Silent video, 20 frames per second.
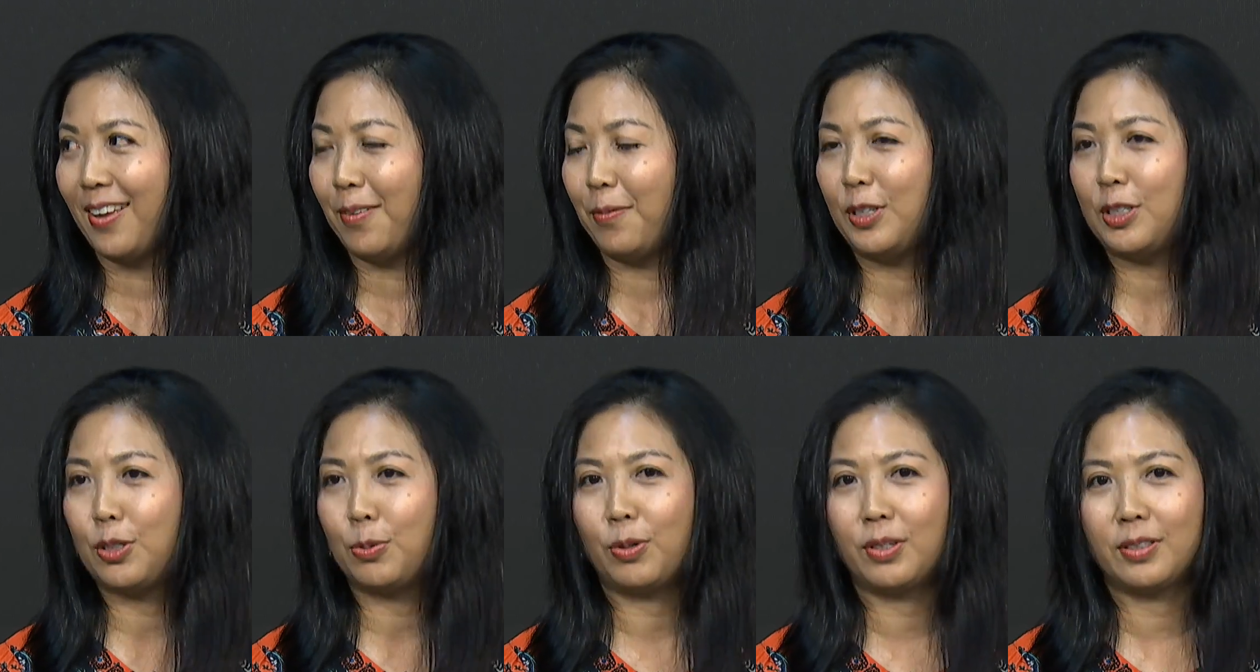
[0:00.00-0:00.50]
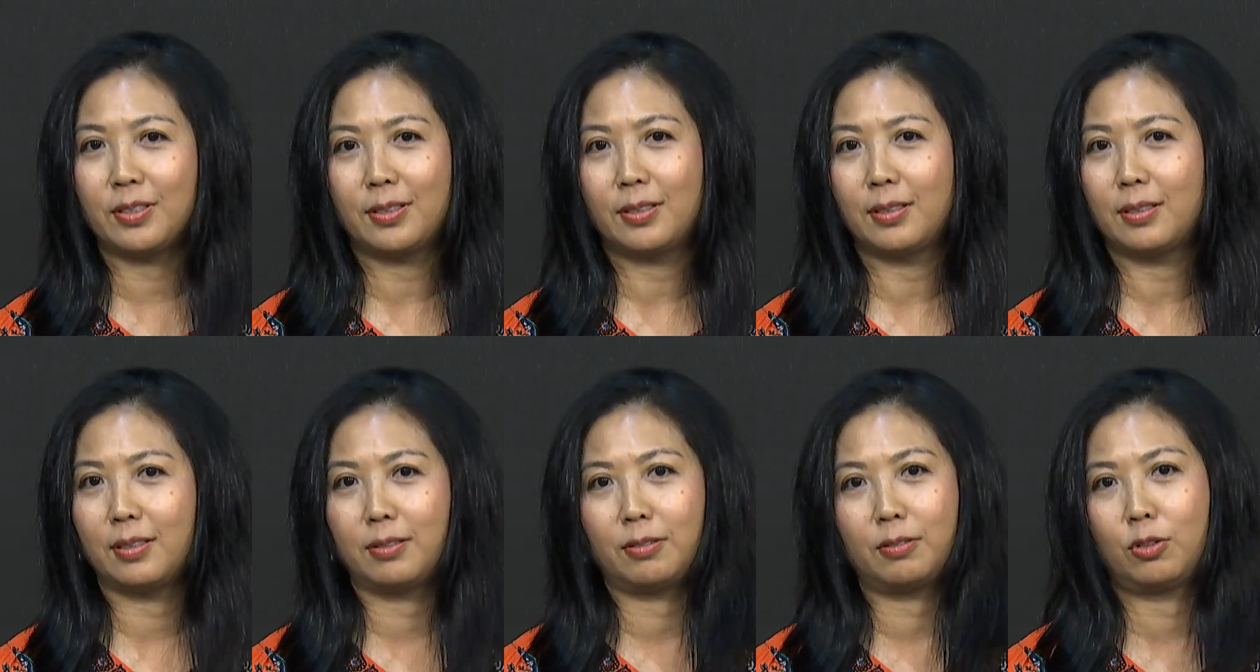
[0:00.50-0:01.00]
which
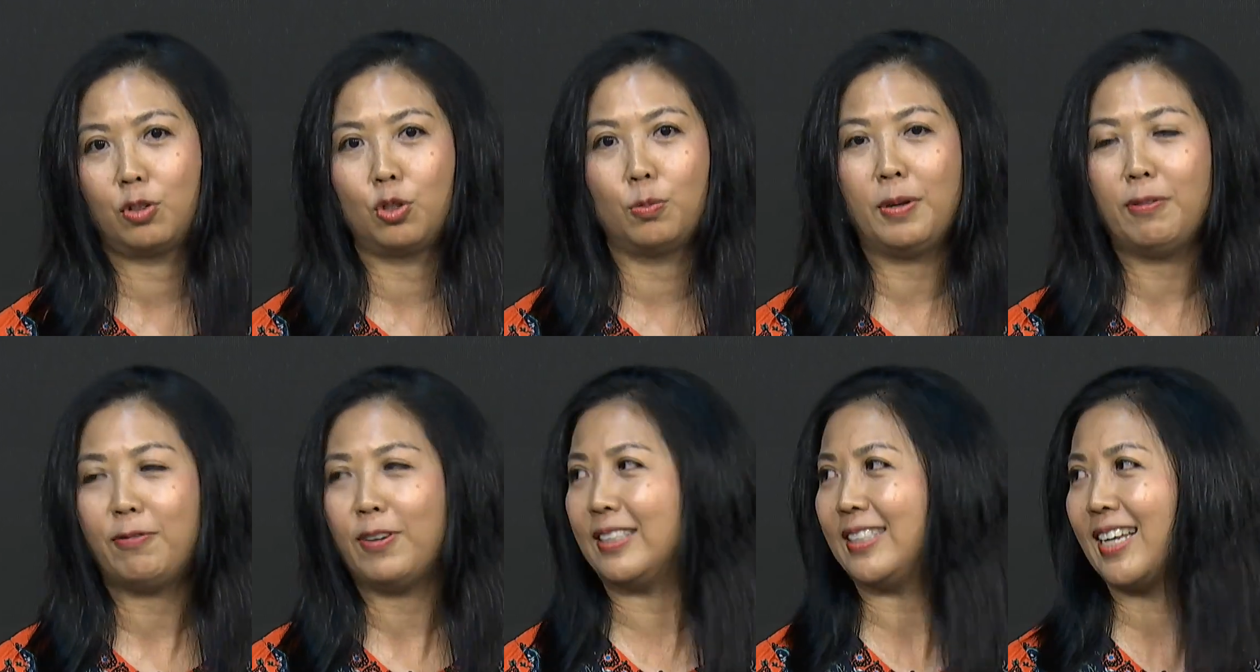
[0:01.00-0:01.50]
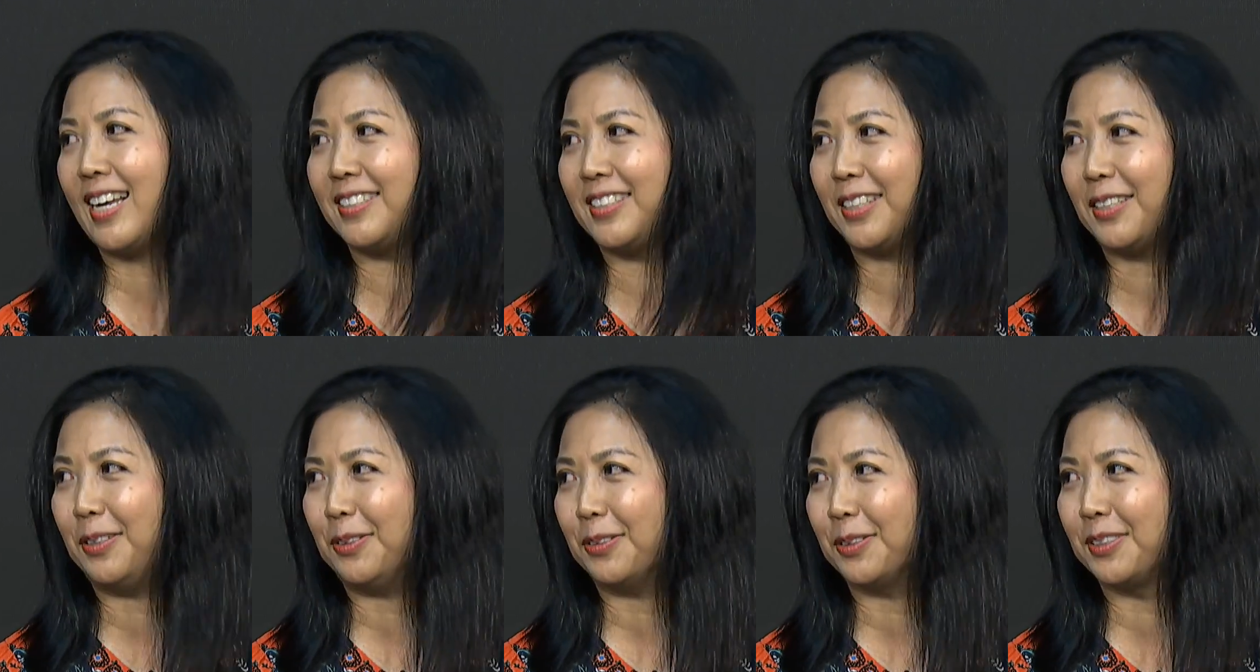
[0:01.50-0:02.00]
was, to me,
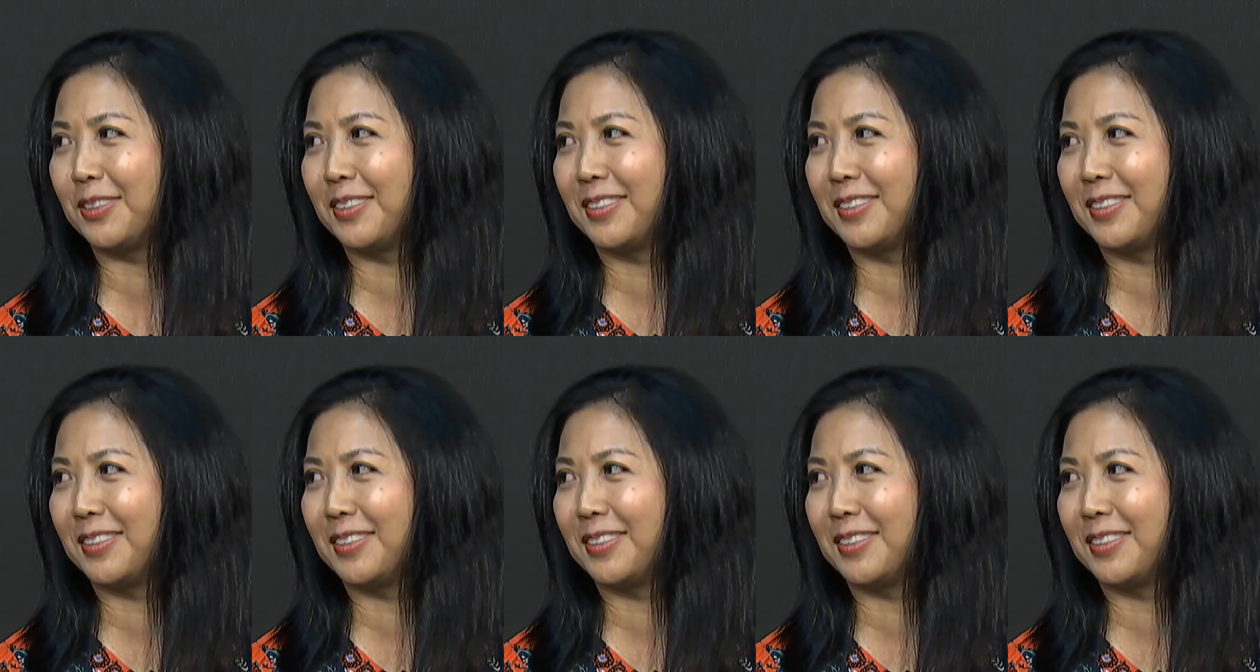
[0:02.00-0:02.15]
fantastic news.